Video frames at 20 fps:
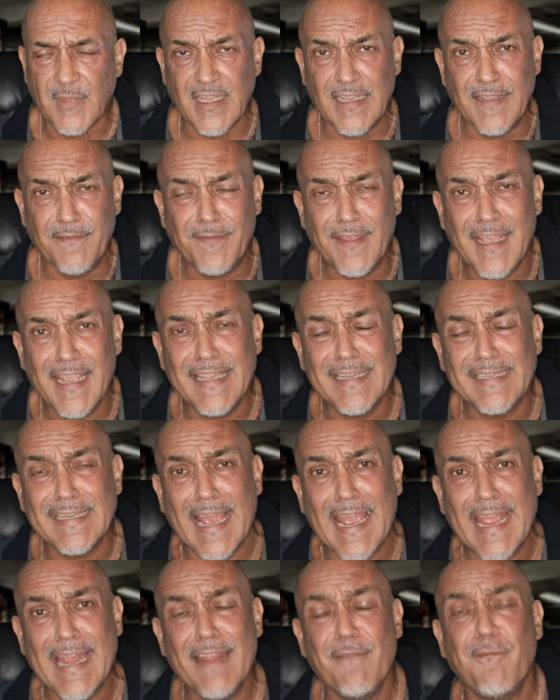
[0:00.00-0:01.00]
If there is
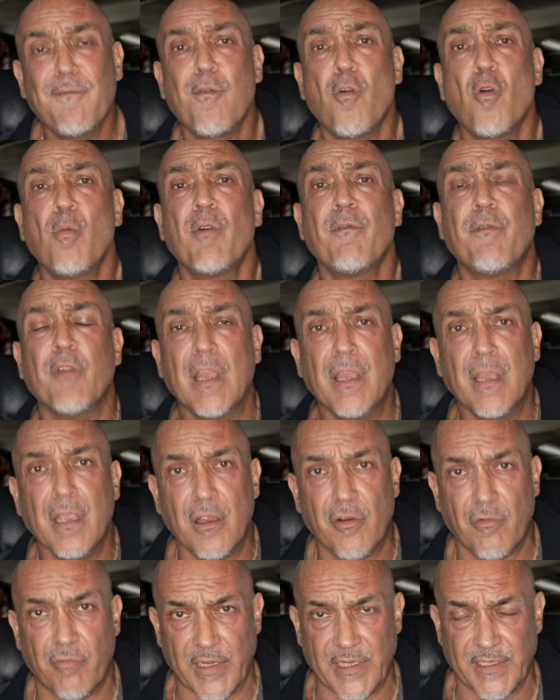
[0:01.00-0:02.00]
any form of
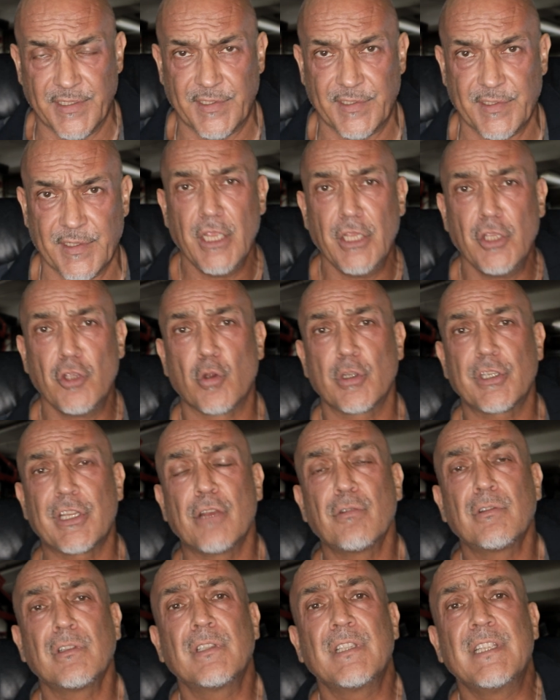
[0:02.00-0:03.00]
increase in your
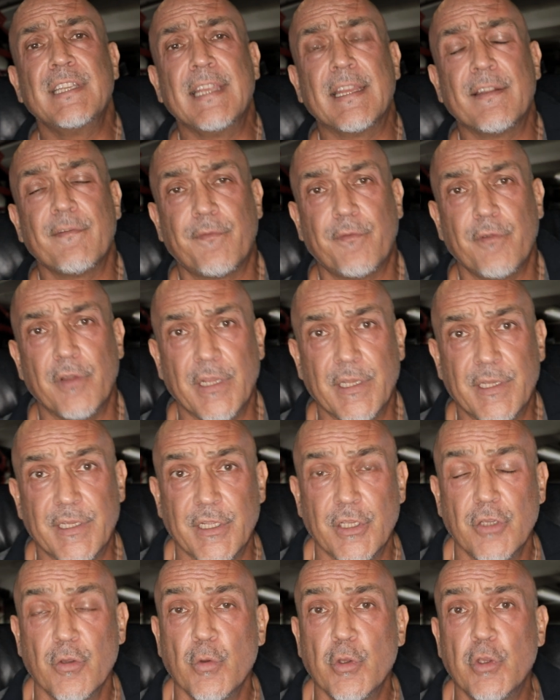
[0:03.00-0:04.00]
total tea and free tea,
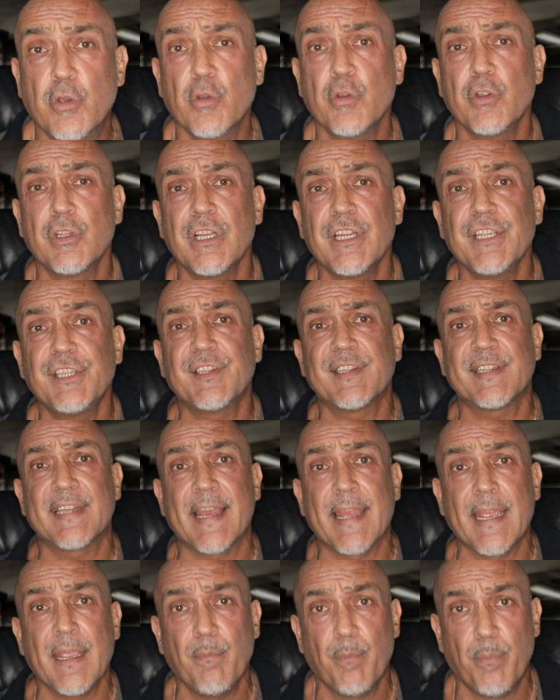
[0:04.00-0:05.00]
you usually
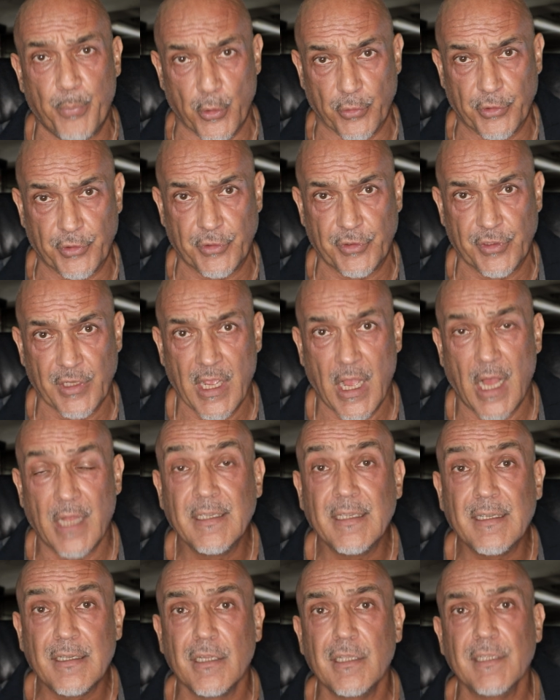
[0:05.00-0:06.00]
stay put
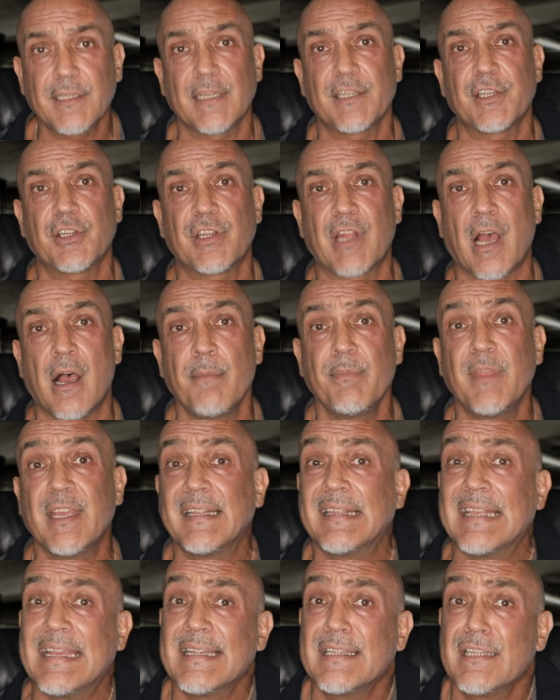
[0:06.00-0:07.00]
until such time
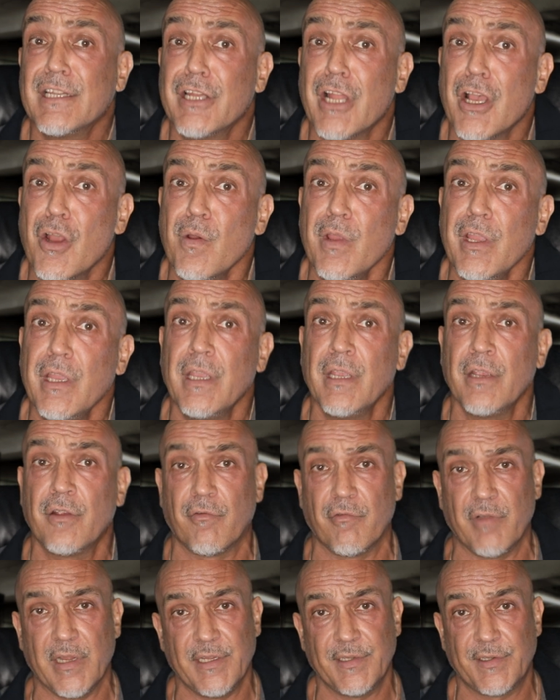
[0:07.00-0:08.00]
that there's no
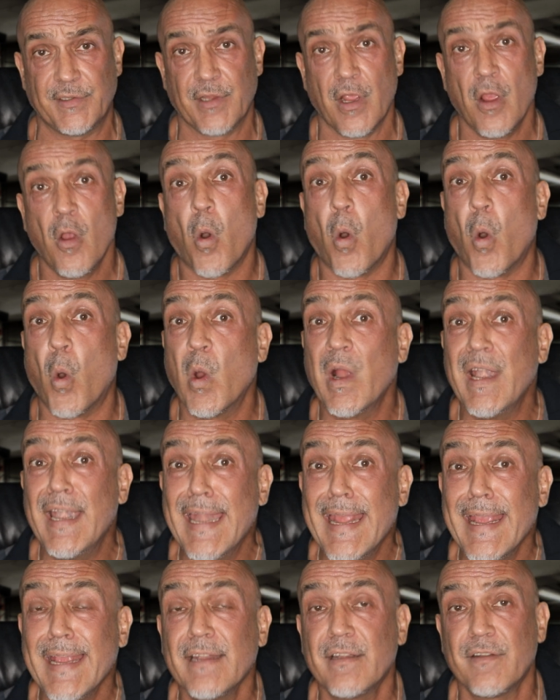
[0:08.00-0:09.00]
increase or a
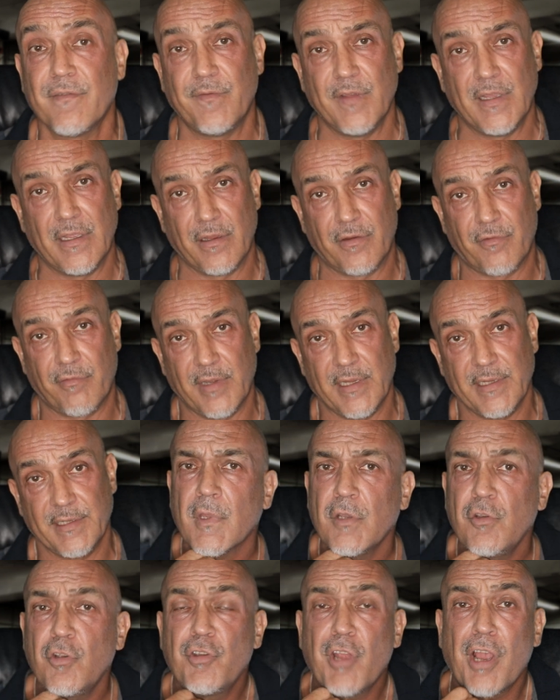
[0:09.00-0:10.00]
negative increase.
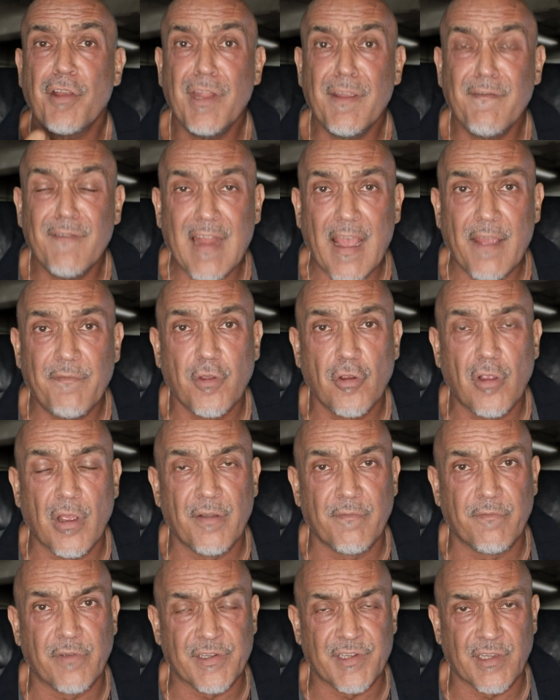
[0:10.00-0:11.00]
You don't even have to go
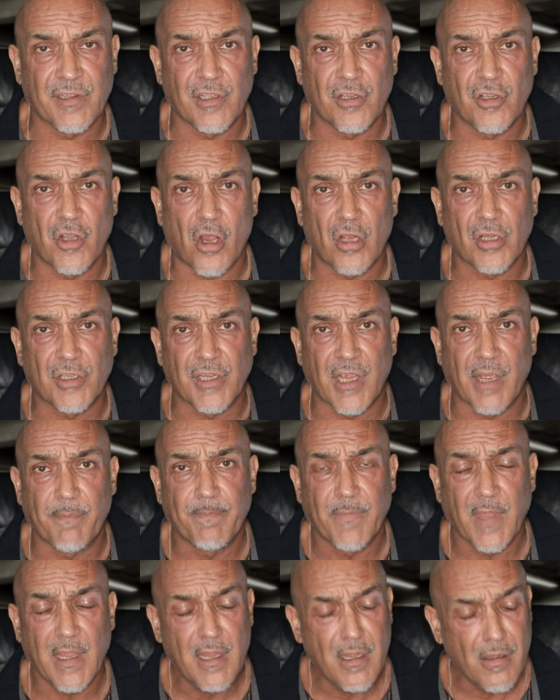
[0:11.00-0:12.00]
and visit the doctor.
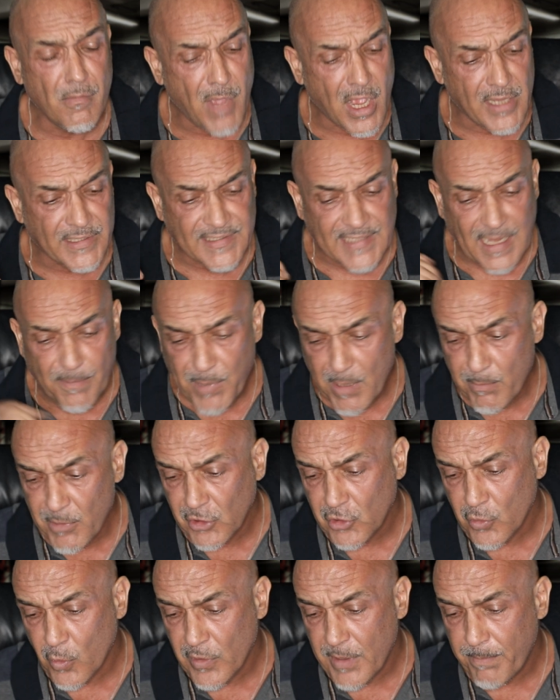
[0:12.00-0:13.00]
In my
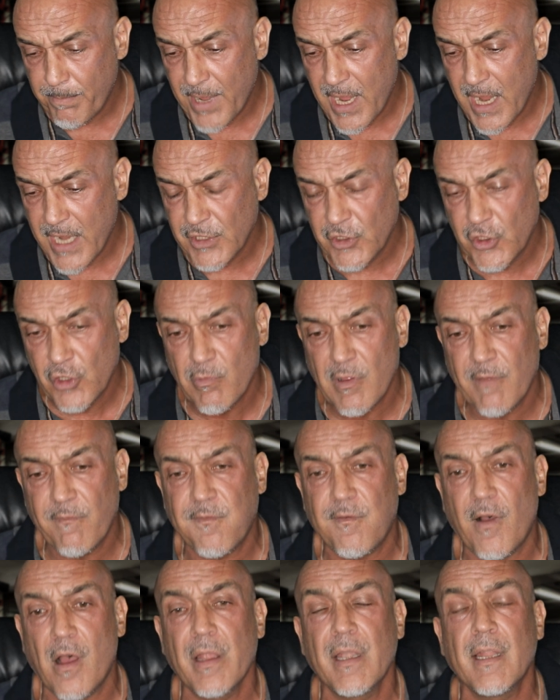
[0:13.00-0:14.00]
supplements order page, you will
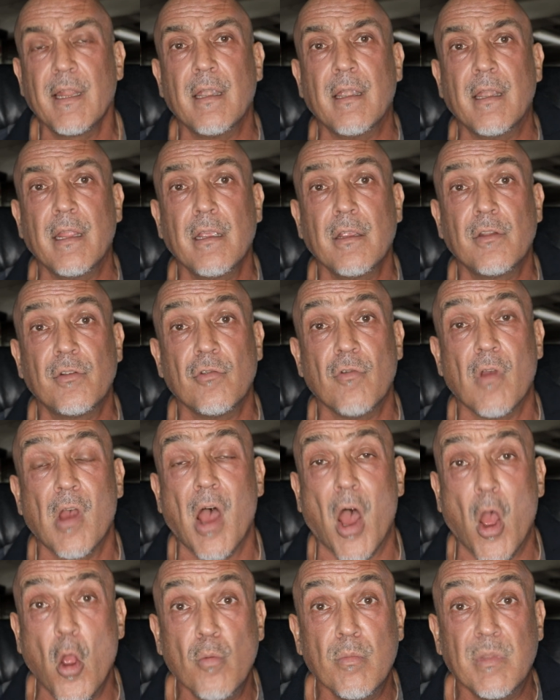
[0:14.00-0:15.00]
find a link to
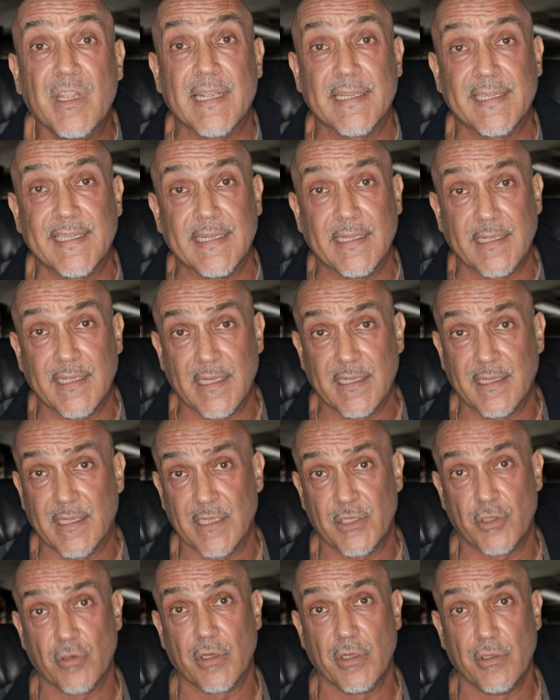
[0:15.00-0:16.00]
a home testing kit
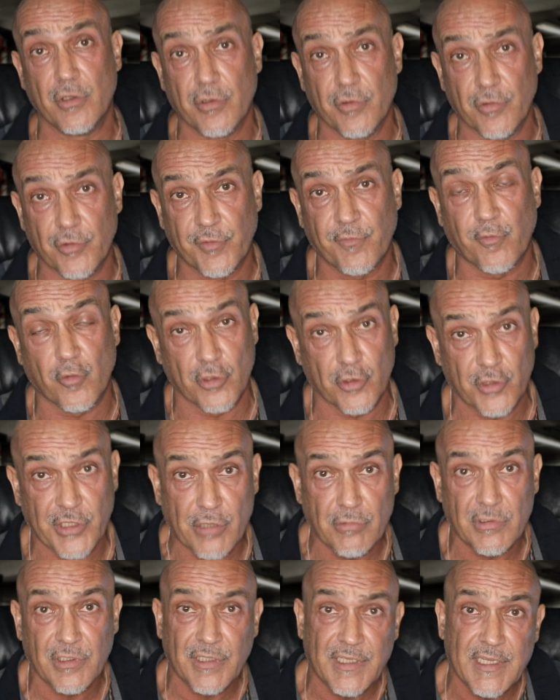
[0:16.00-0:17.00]
that you can use for your
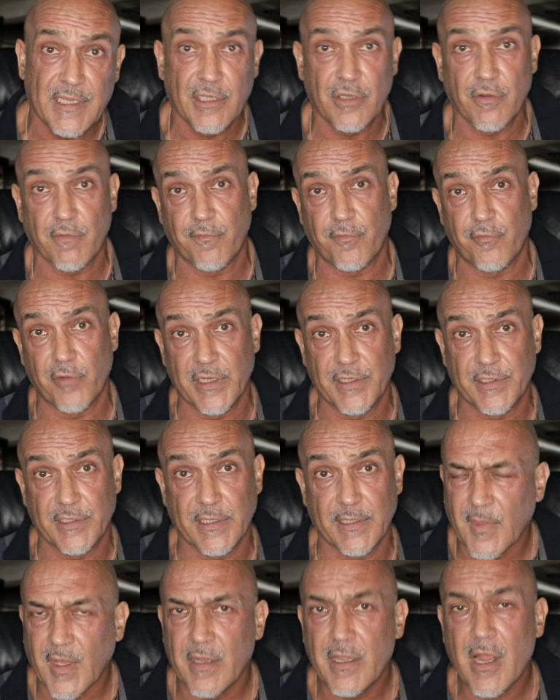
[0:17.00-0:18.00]
total tea and your free
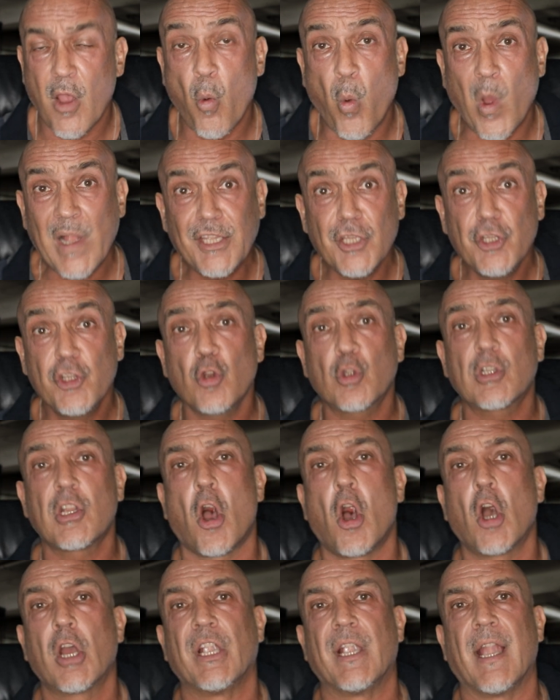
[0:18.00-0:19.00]
tea. Now, what is your
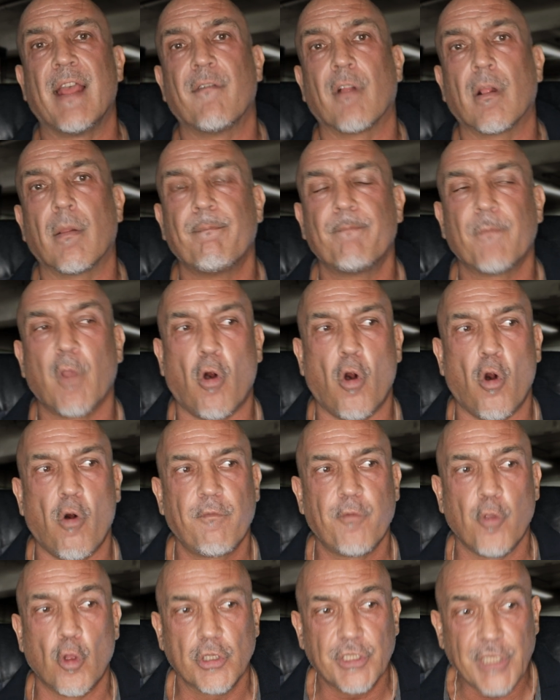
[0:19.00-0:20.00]
target level
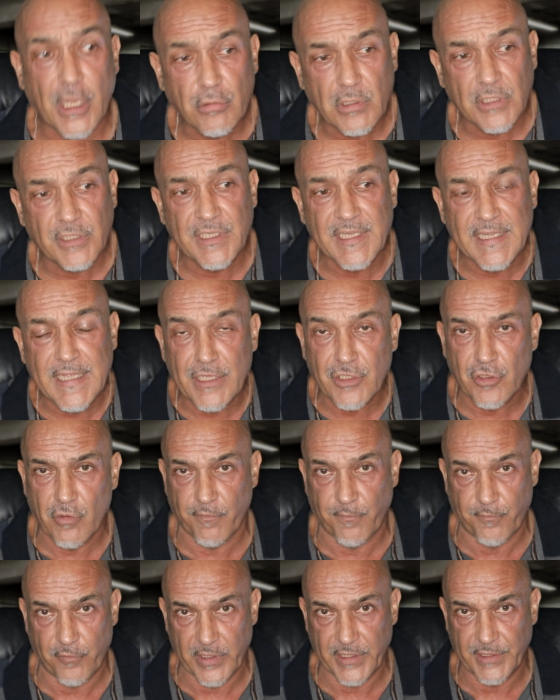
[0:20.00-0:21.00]
of your total tea and your
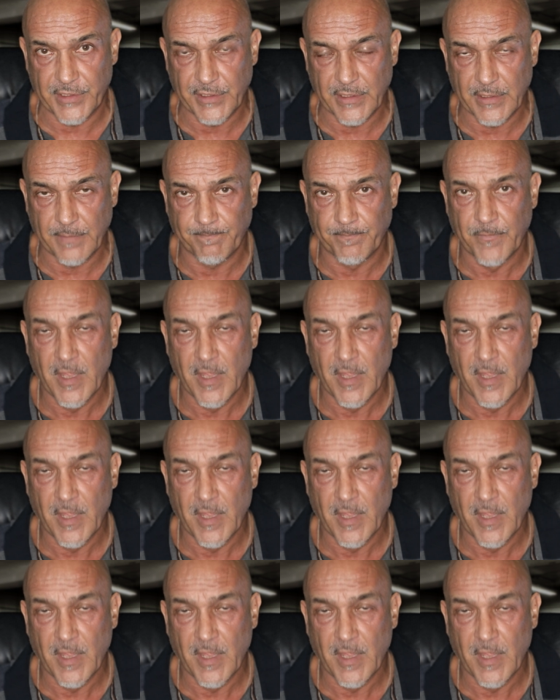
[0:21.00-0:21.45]
free tea?